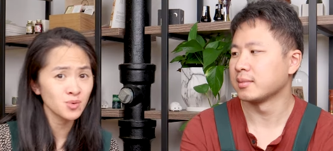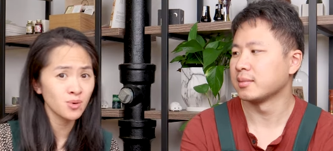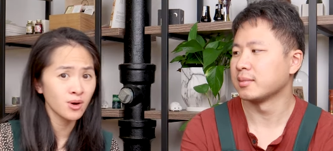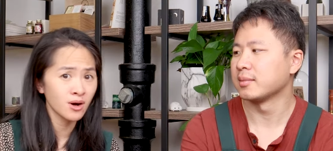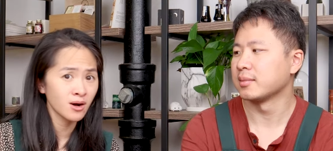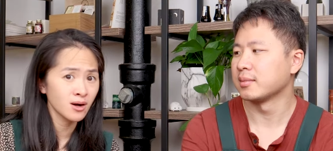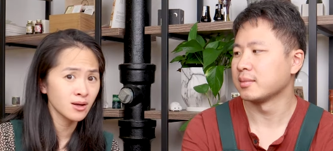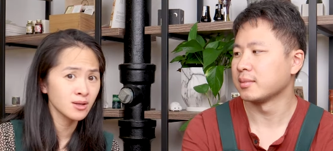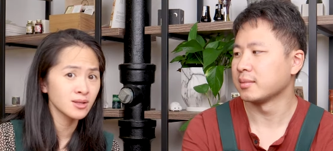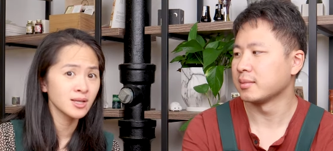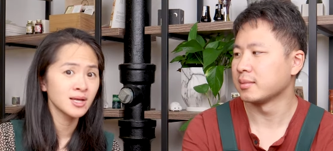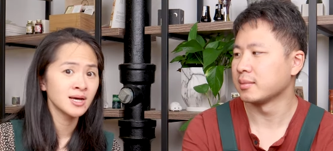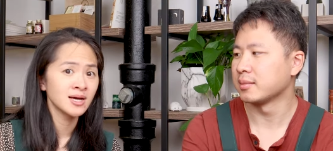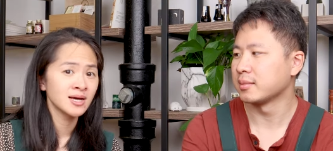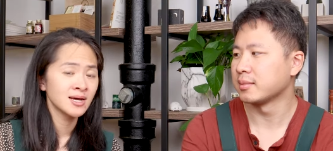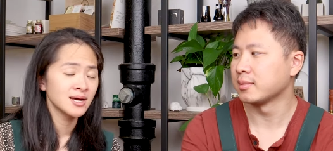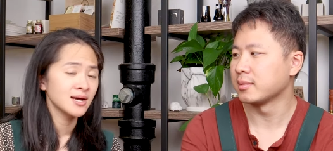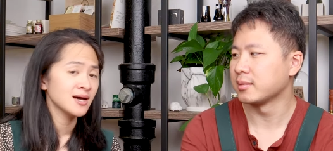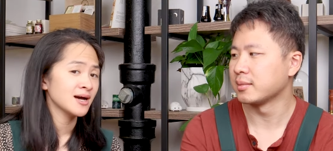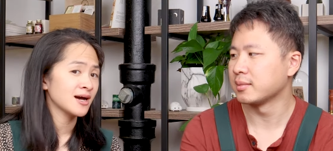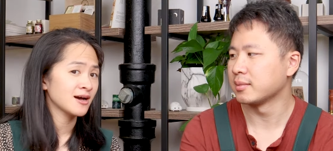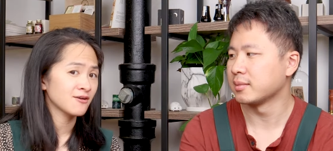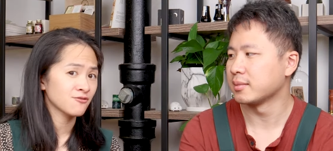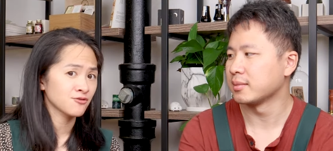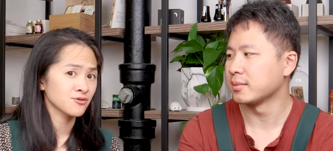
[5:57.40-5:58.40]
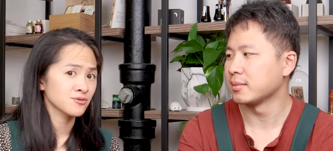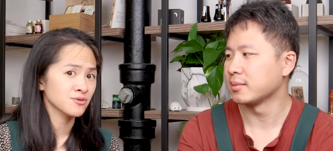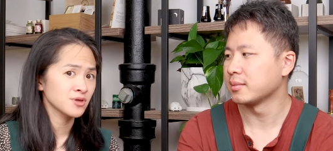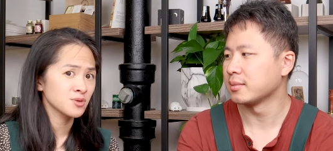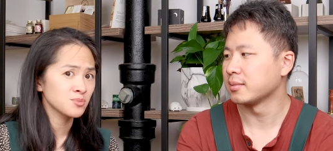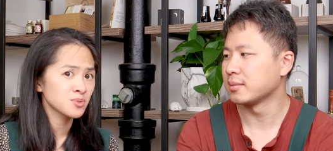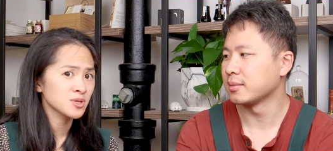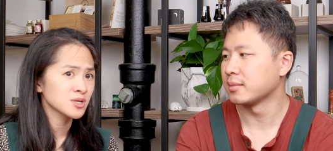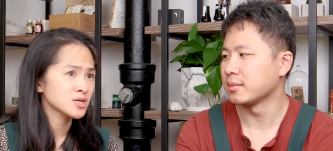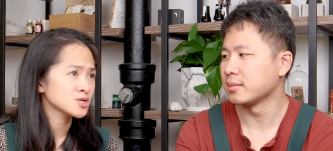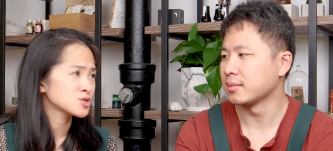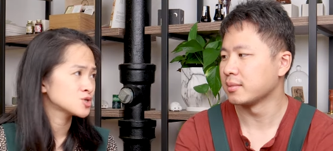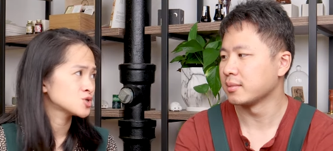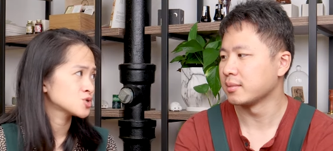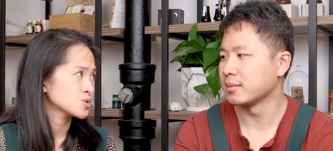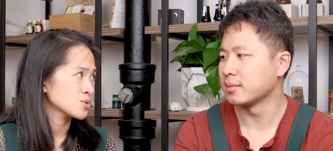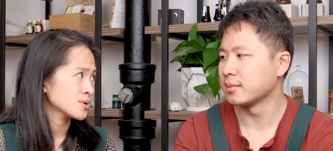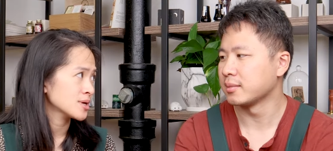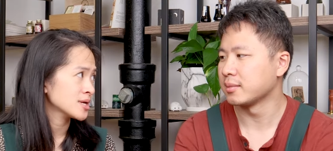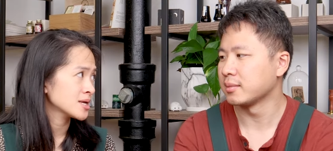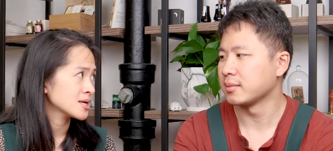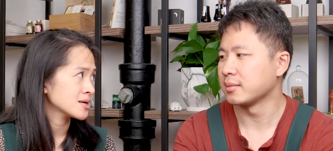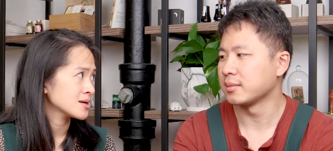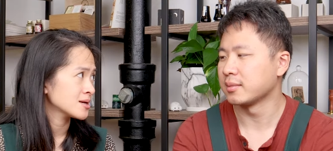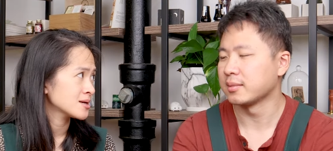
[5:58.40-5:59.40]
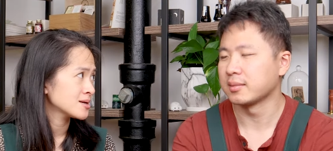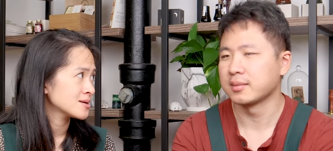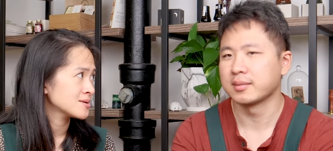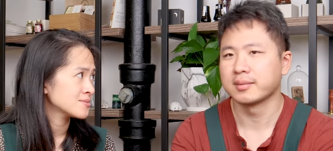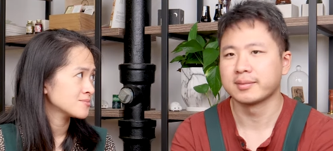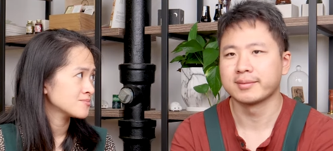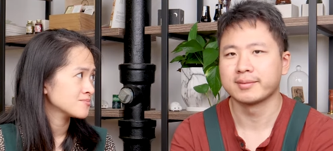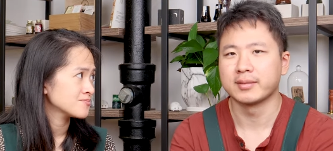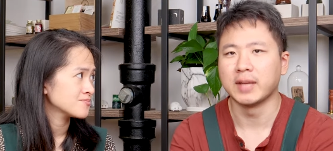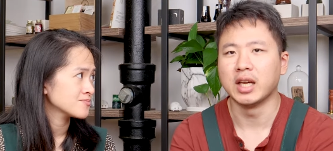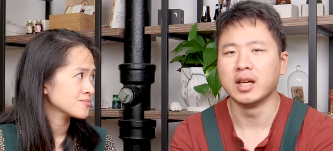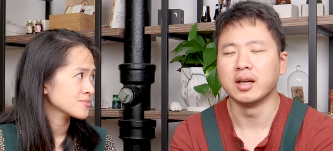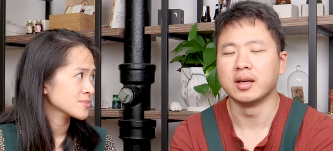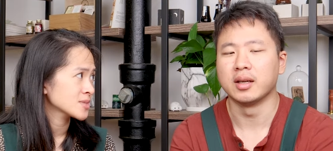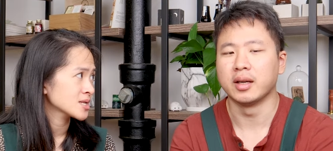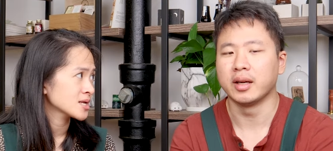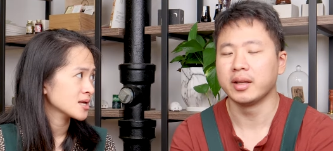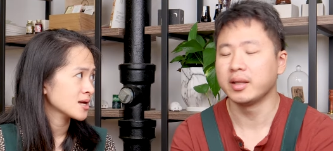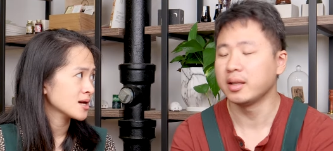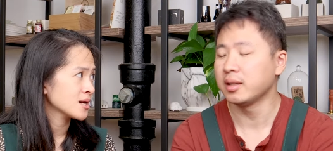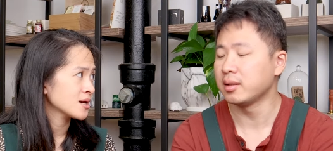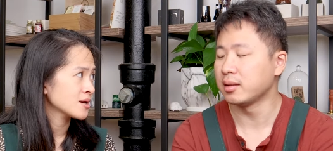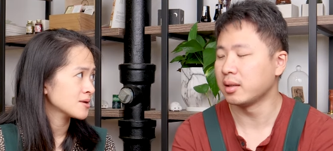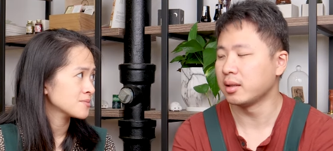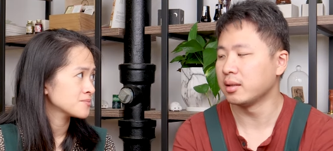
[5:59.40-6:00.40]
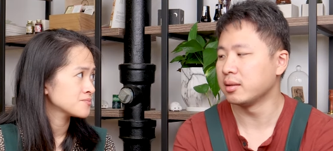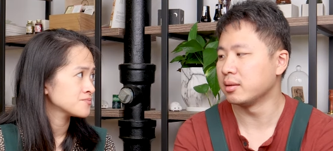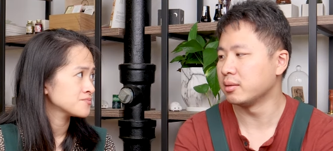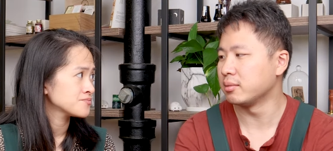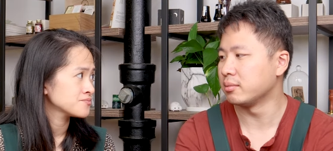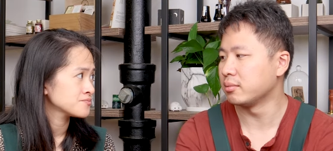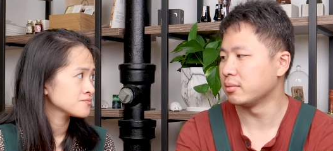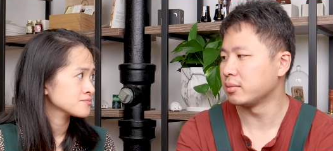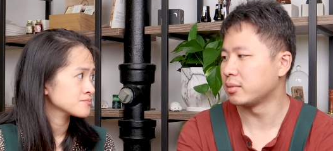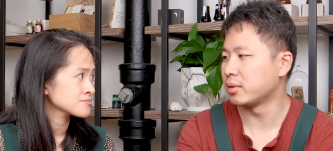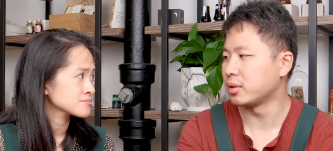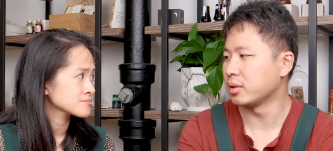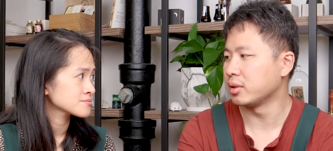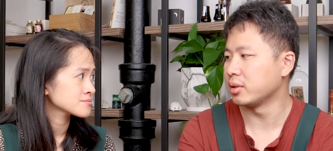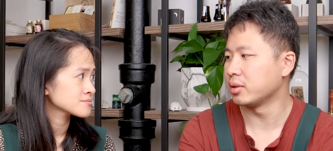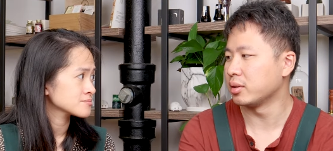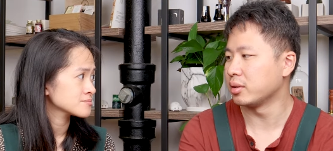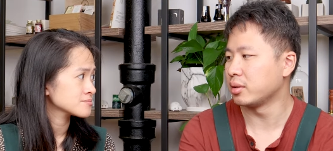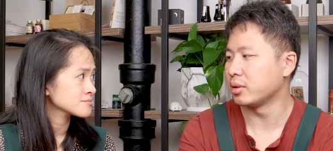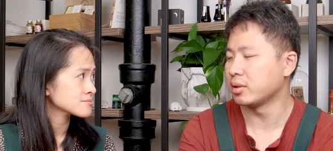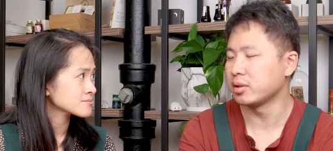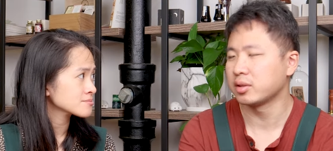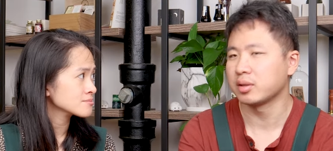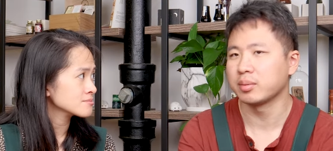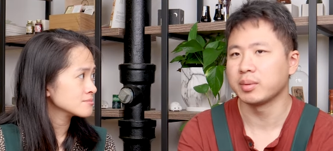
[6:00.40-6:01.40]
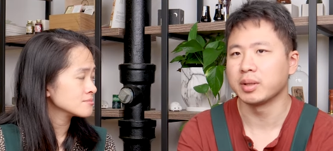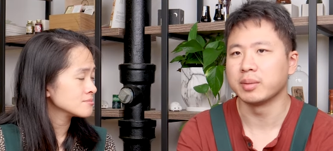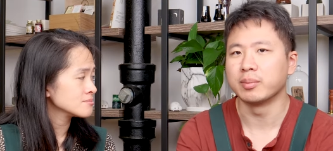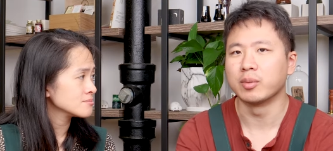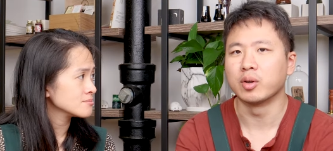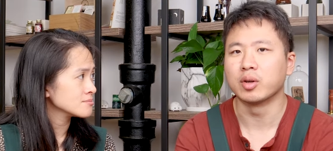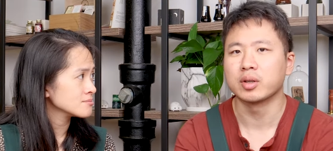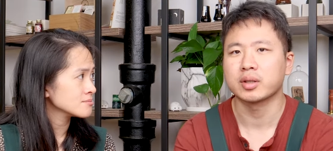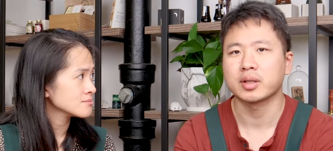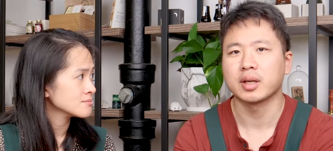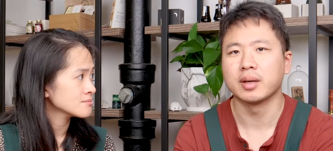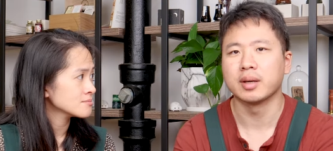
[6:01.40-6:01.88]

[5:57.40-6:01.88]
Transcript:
Speaker 1: you all have really been enjoying it.
Speaker 2: Yeah, and yeah. then um, there, there should be more